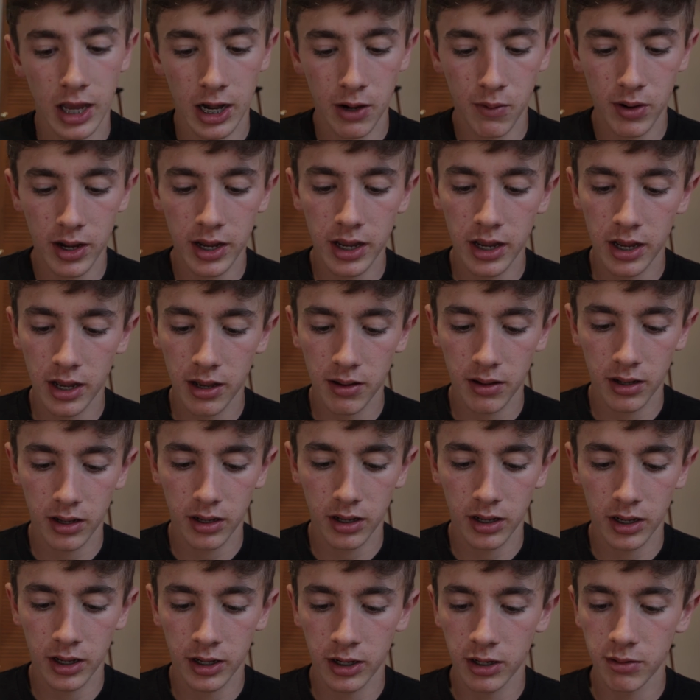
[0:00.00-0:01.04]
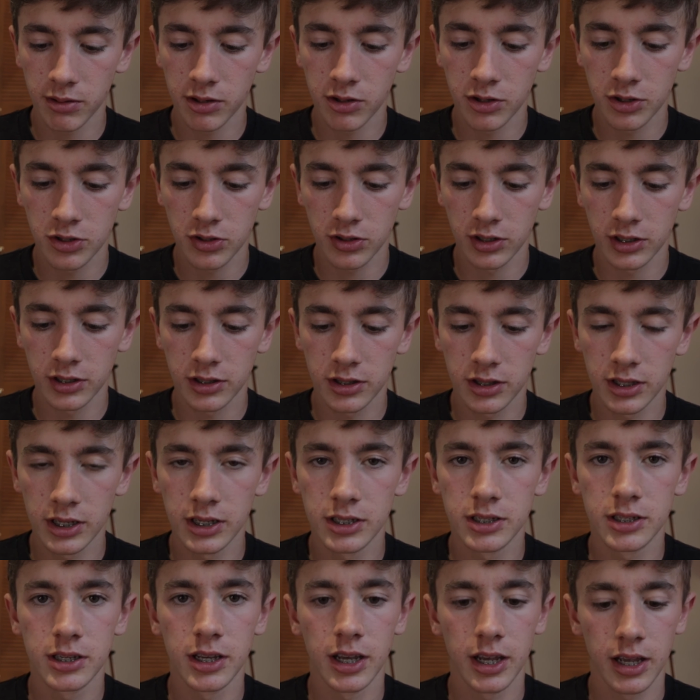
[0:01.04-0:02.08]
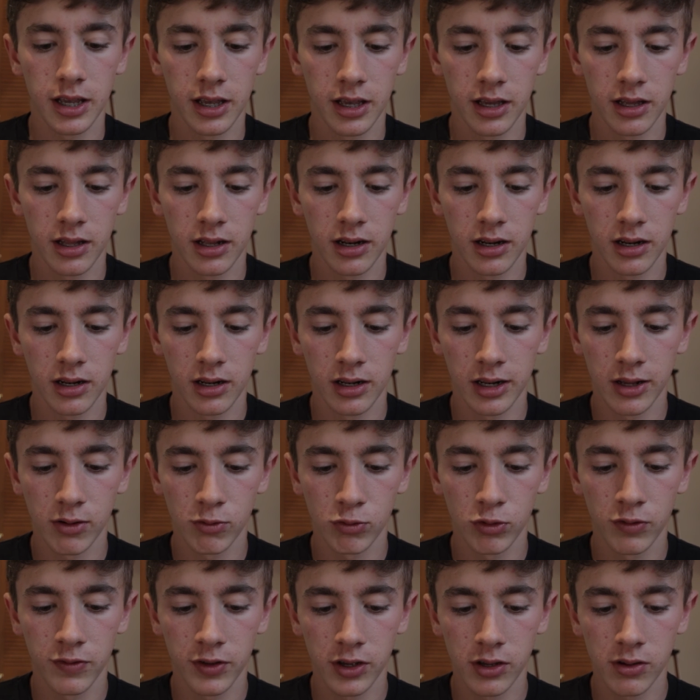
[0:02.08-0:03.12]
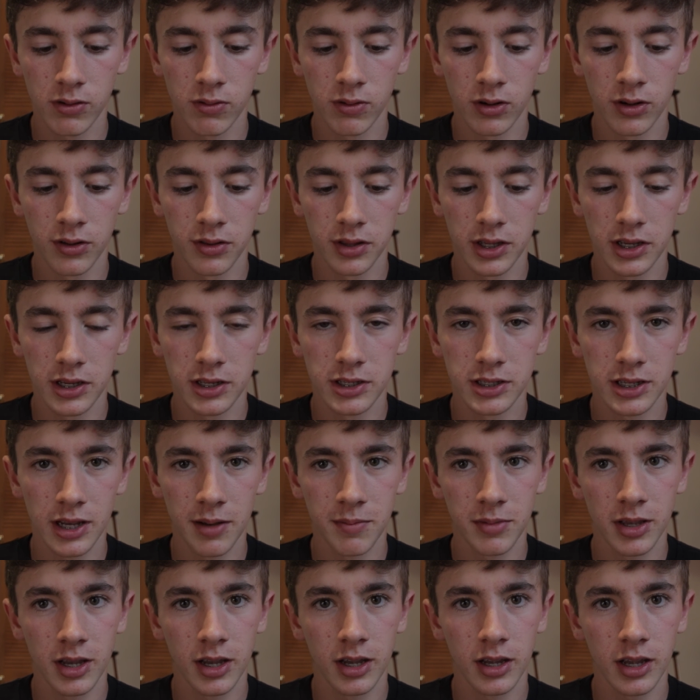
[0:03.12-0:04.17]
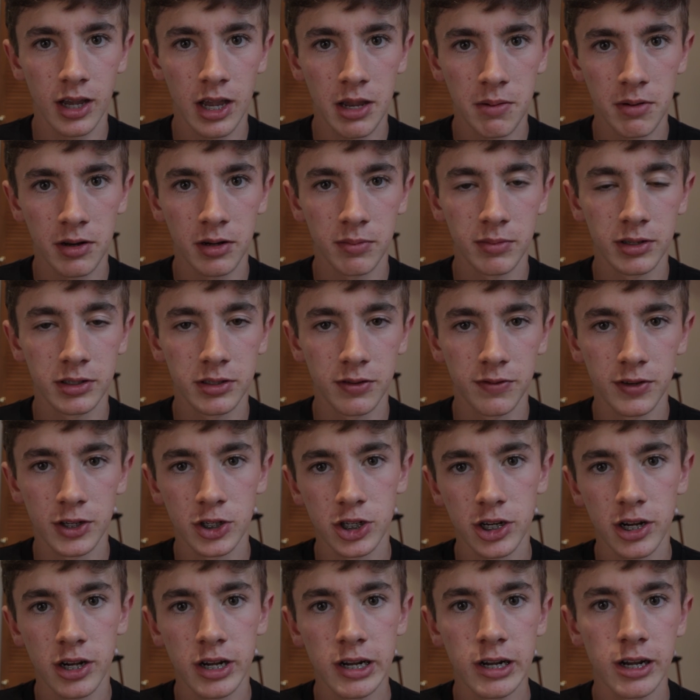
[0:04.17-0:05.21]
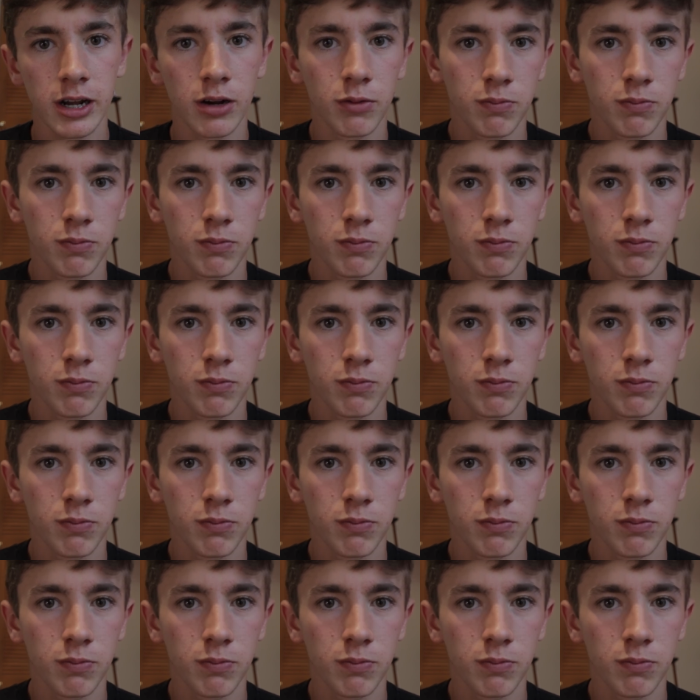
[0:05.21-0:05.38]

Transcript: Anyway, I hope you enjoyed this little review on the Samyang 8mm Fisheye.